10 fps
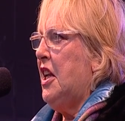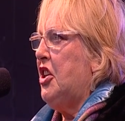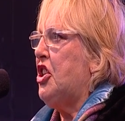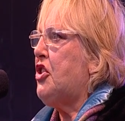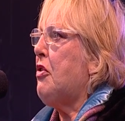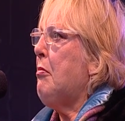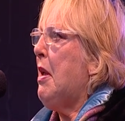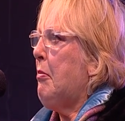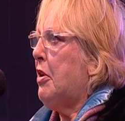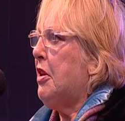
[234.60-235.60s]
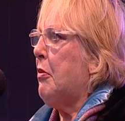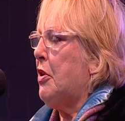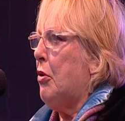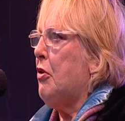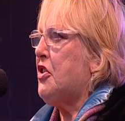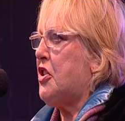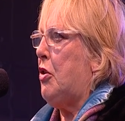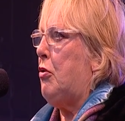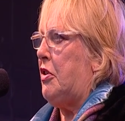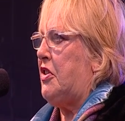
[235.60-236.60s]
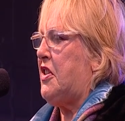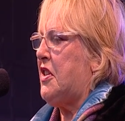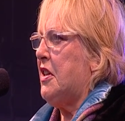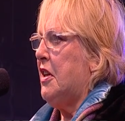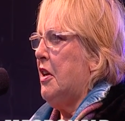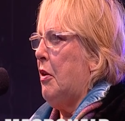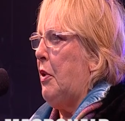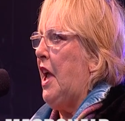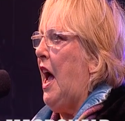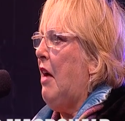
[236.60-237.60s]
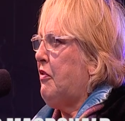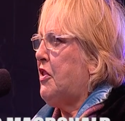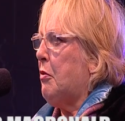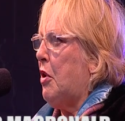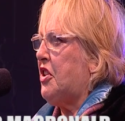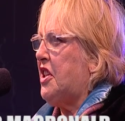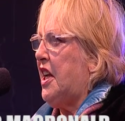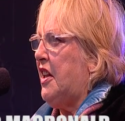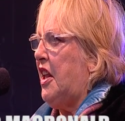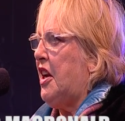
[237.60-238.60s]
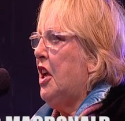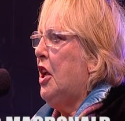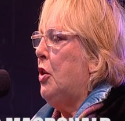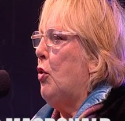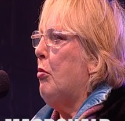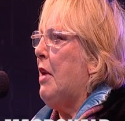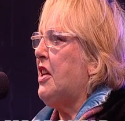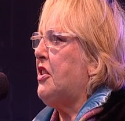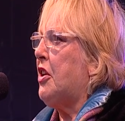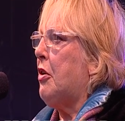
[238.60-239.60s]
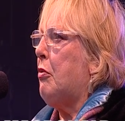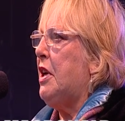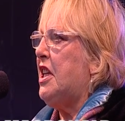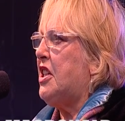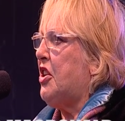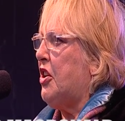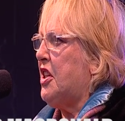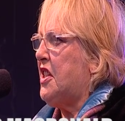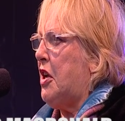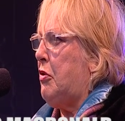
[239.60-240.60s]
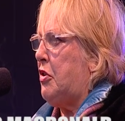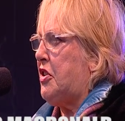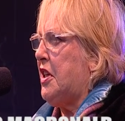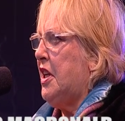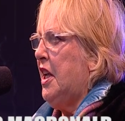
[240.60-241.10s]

Just remember that we're all Scots. We have to work together no matter the way it turns out.